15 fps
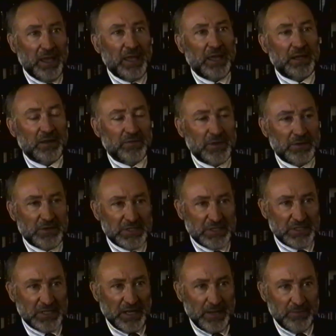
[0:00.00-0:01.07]
And if there was a
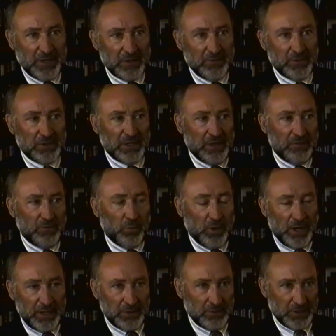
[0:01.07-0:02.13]
time interval of
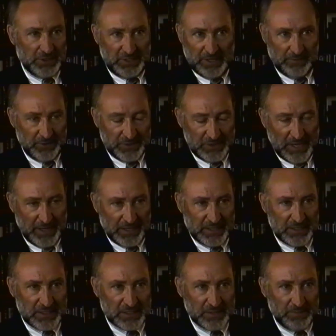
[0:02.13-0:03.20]
1 or several
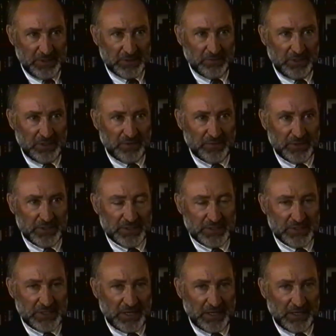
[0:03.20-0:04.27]
seconds between the first
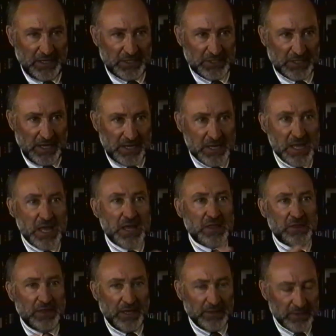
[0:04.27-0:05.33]
and second headshot,
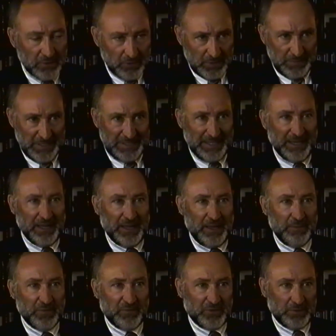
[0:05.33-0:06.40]
then there would be
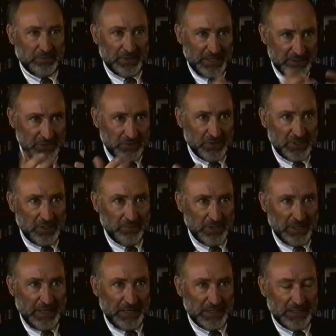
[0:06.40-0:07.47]
time for blood to
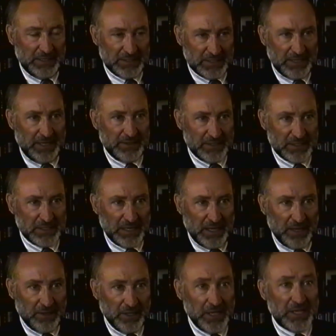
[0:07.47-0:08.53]
accumulate inside the
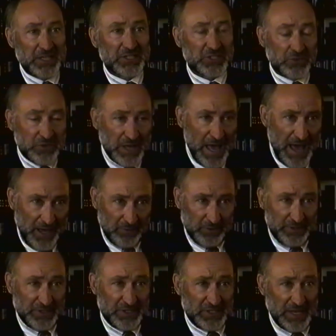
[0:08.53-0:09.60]
skull so that
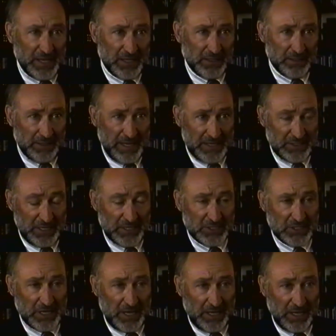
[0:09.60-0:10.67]
when the second and last
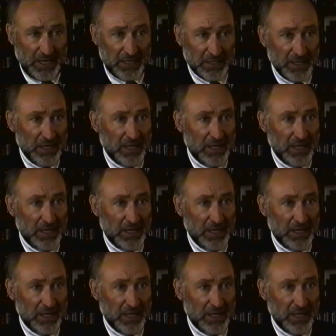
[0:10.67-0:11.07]
headshot hit,